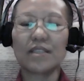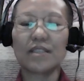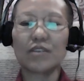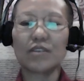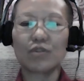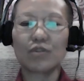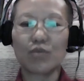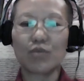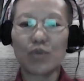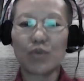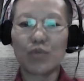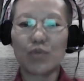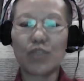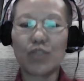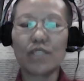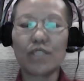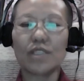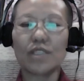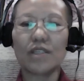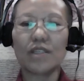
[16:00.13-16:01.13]
So we
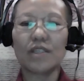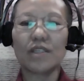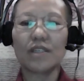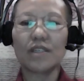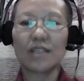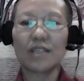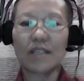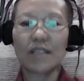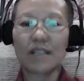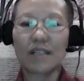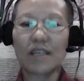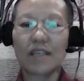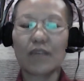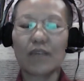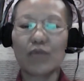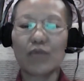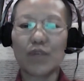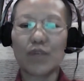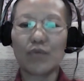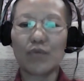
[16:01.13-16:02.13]
wish like
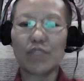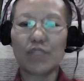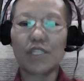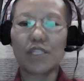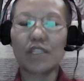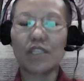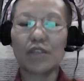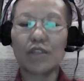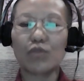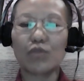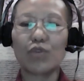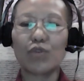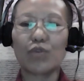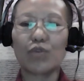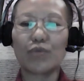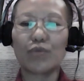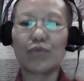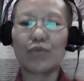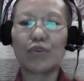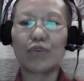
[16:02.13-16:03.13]
we are wishing the good
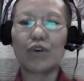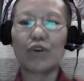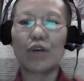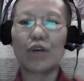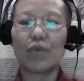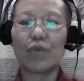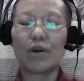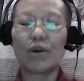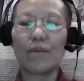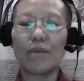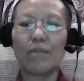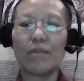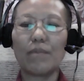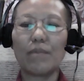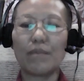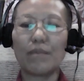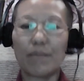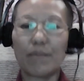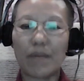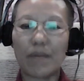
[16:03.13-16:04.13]
for our
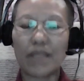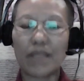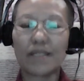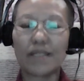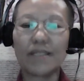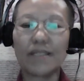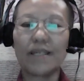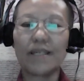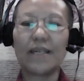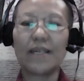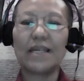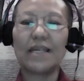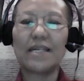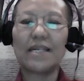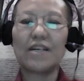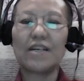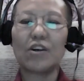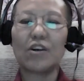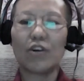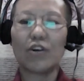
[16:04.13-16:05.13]
mother
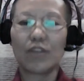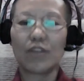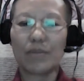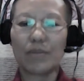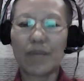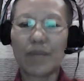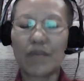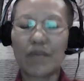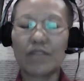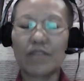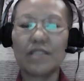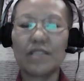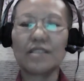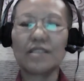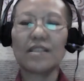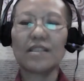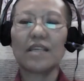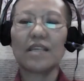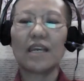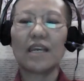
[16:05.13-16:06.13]
or the
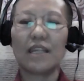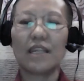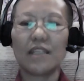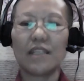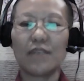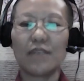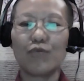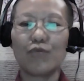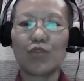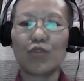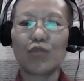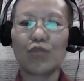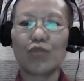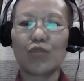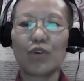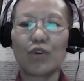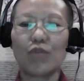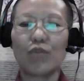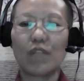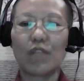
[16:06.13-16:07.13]
parents, and if not
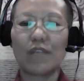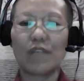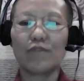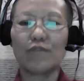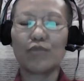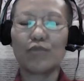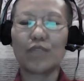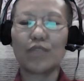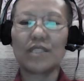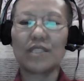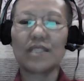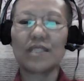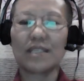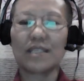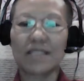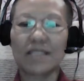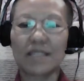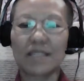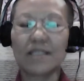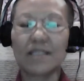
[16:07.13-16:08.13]
for our loved ones,
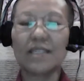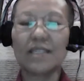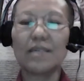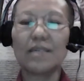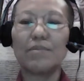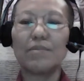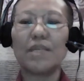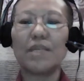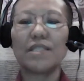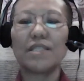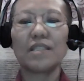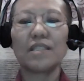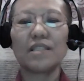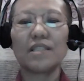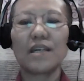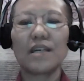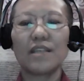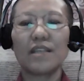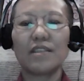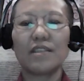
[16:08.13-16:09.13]
as I
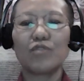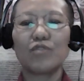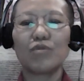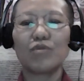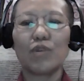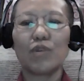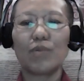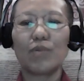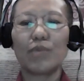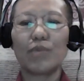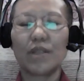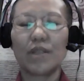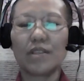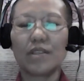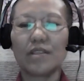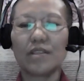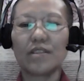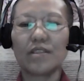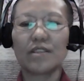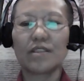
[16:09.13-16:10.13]
mentioned, either to our
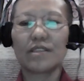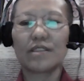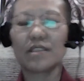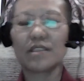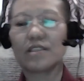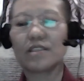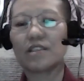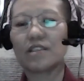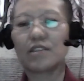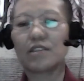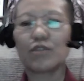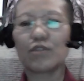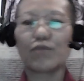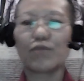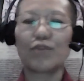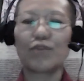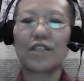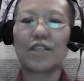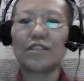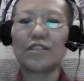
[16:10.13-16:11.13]
brothers or sisters or
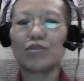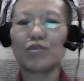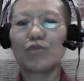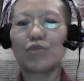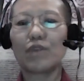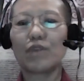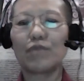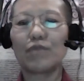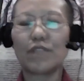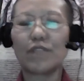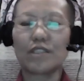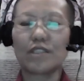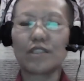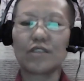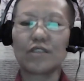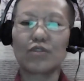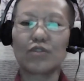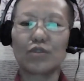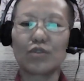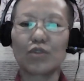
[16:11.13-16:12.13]
friends, whoever
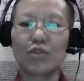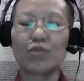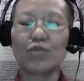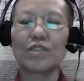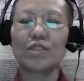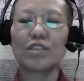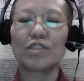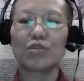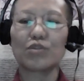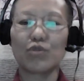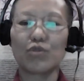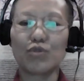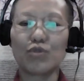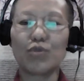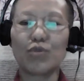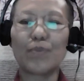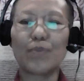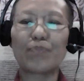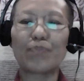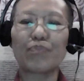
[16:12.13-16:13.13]
is closest to
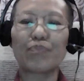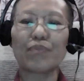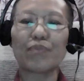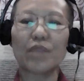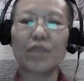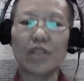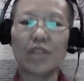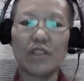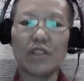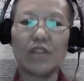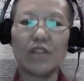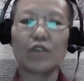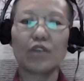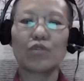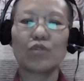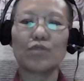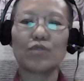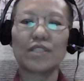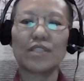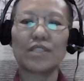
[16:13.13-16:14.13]
you,
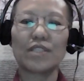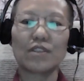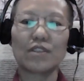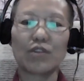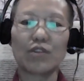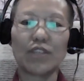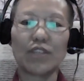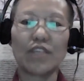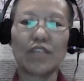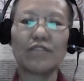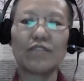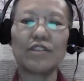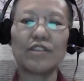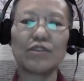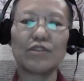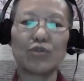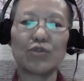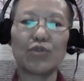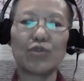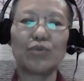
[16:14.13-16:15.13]
closest or
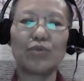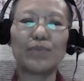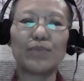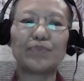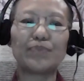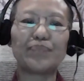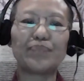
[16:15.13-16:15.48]
nearest to you.